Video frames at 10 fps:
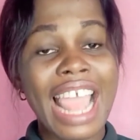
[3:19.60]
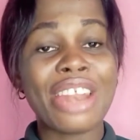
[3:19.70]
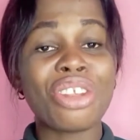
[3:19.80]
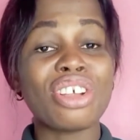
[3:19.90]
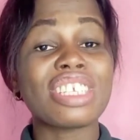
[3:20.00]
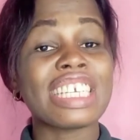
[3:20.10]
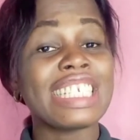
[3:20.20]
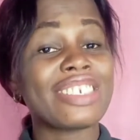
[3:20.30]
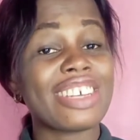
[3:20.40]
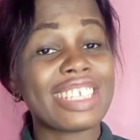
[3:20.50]
and not
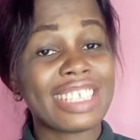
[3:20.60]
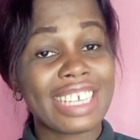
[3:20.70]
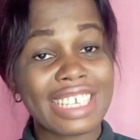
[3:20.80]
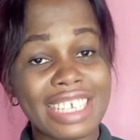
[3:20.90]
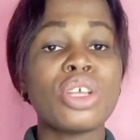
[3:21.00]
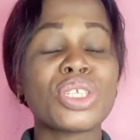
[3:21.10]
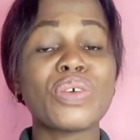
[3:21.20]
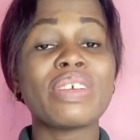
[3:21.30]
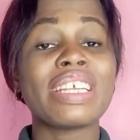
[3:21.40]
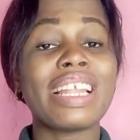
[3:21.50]
interested. So
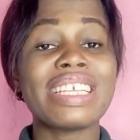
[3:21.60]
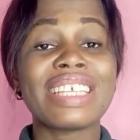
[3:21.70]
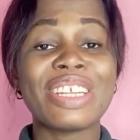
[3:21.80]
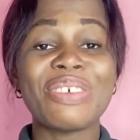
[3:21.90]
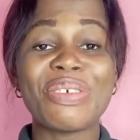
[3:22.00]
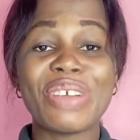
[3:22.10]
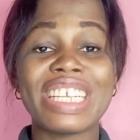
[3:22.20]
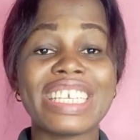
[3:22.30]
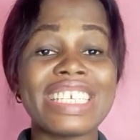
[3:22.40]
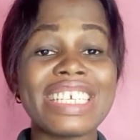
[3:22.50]
when the last sound of a
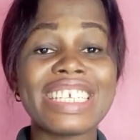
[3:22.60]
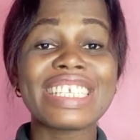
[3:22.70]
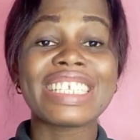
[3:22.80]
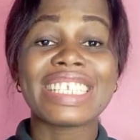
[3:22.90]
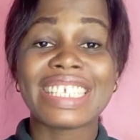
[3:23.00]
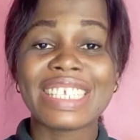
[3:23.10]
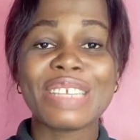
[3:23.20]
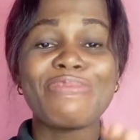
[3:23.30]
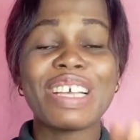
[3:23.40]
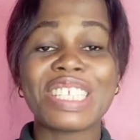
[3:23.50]
word is T,
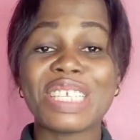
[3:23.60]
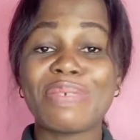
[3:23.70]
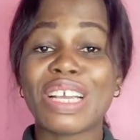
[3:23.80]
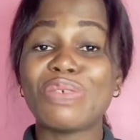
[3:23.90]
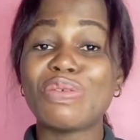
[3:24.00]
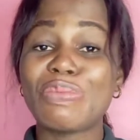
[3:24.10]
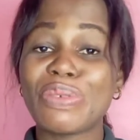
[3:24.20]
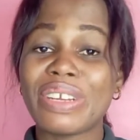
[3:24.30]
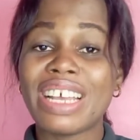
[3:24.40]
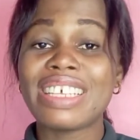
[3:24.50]
the past tense marker will be
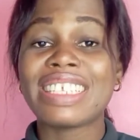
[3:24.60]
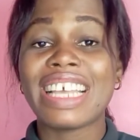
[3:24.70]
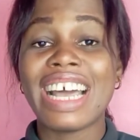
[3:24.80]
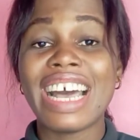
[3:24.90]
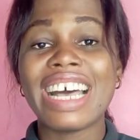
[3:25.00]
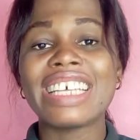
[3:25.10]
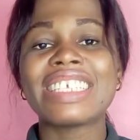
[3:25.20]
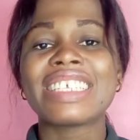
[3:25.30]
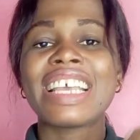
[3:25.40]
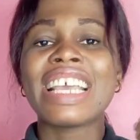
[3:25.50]
pronounced
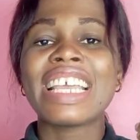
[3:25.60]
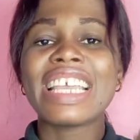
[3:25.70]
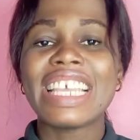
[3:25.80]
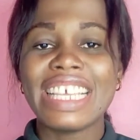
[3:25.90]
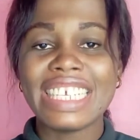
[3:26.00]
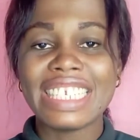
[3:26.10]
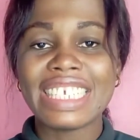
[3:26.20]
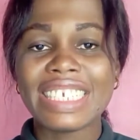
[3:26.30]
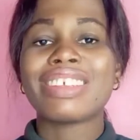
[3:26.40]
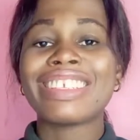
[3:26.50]
as
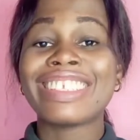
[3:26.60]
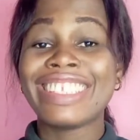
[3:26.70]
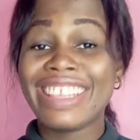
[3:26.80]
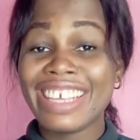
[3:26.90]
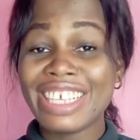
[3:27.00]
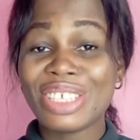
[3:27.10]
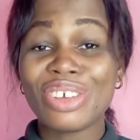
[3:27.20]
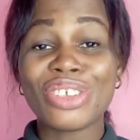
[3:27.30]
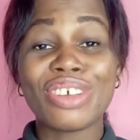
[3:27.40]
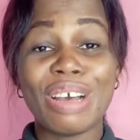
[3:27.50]
ED. This
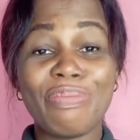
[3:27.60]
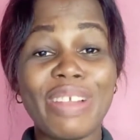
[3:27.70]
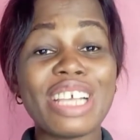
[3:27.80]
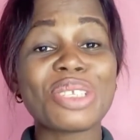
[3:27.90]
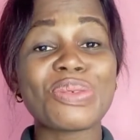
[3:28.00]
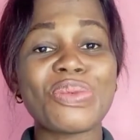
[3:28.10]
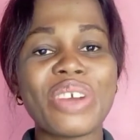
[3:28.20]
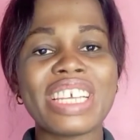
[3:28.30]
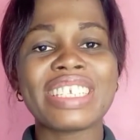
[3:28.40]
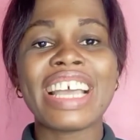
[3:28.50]
also applies to
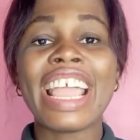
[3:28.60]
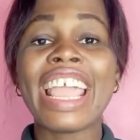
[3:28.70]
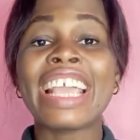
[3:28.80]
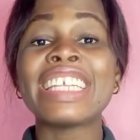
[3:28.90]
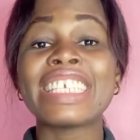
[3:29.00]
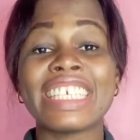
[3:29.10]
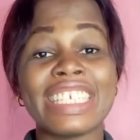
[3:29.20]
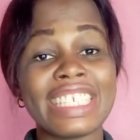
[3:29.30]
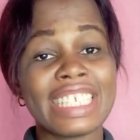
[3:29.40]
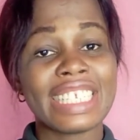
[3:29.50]
words that end
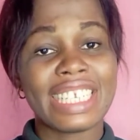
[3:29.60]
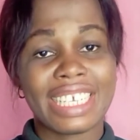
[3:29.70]
in